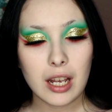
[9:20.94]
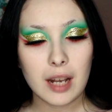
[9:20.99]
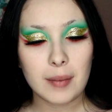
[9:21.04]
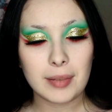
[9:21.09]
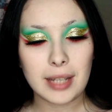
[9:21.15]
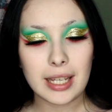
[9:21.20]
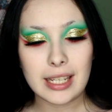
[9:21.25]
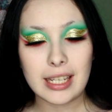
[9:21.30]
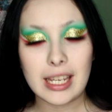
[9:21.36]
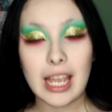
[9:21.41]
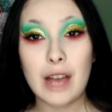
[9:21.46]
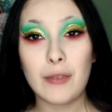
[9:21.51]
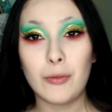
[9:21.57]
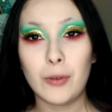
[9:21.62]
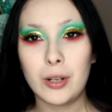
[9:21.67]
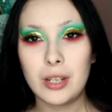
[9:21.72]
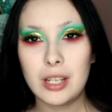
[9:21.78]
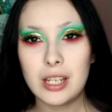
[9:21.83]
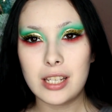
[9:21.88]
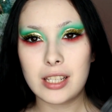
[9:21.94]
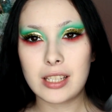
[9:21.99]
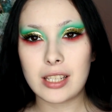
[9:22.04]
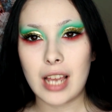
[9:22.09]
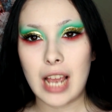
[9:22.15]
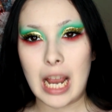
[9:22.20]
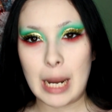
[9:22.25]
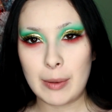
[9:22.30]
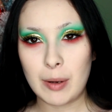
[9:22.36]
applying Kat Von D's
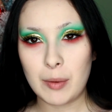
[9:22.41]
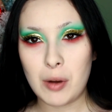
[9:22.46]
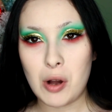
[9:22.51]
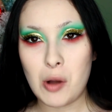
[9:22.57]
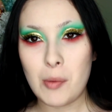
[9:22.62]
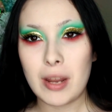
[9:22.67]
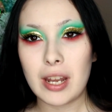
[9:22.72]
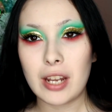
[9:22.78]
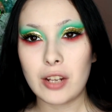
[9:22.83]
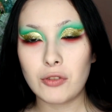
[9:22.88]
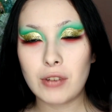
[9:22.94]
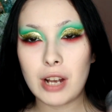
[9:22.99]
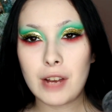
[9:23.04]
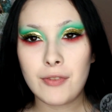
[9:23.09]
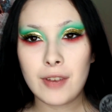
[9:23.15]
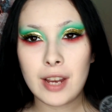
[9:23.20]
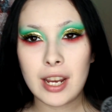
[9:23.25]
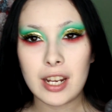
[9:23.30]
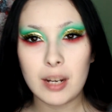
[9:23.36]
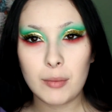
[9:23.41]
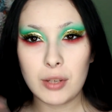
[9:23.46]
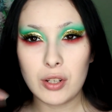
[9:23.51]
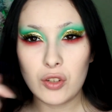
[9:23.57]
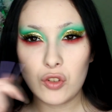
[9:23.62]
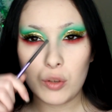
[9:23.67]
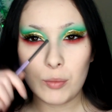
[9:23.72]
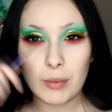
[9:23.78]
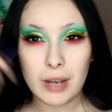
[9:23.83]
eyebrow pomade in graphite, and I'm
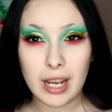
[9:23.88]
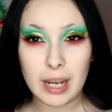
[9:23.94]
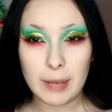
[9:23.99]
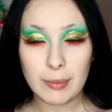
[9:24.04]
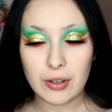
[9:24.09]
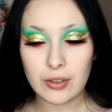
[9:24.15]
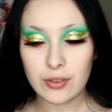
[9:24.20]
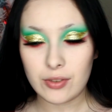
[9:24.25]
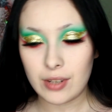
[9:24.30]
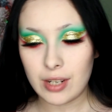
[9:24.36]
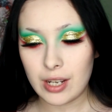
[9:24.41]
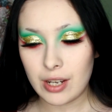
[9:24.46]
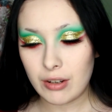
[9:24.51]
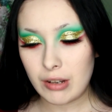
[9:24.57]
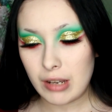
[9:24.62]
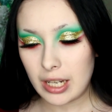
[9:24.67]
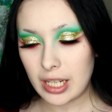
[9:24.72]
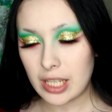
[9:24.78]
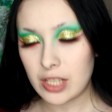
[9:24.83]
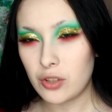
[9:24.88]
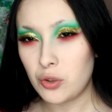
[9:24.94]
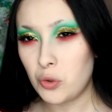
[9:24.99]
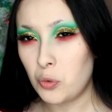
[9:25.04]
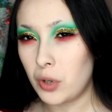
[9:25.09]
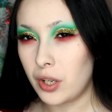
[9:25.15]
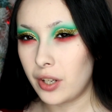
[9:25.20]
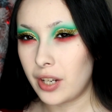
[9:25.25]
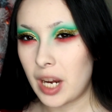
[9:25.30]
going to be doing my eyebrows right now. I guess I'll do
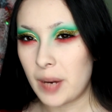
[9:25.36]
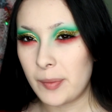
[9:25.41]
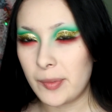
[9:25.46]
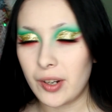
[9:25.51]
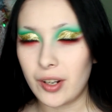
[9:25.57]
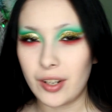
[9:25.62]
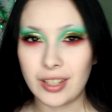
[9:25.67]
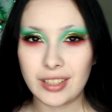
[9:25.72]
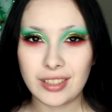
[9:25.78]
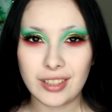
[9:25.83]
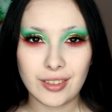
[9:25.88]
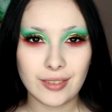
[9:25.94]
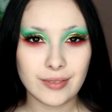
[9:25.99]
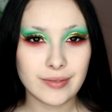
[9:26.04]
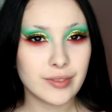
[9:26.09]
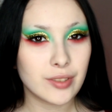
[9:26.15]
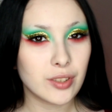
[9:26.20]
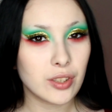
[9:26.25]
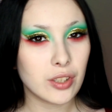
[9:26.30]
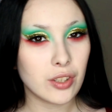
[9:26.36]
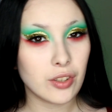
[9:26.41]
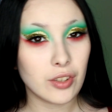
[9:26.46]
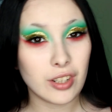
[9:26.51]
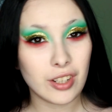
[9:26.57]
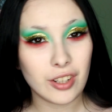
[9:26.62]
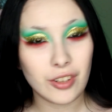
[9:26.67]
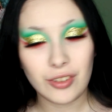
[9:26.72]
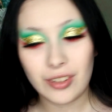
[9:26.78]
one on camera and then I'll do
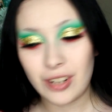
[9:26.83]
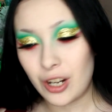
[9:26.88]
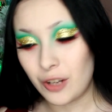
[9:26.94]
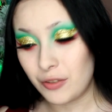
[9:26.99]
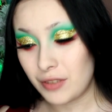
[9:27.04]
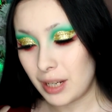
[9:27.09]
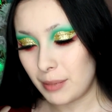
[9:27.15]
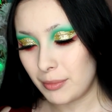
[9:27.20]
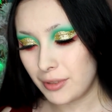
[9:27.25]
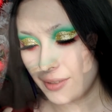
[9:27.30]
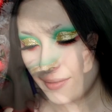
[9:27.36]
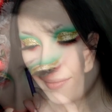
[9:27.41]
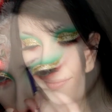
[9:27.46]
the other off camera.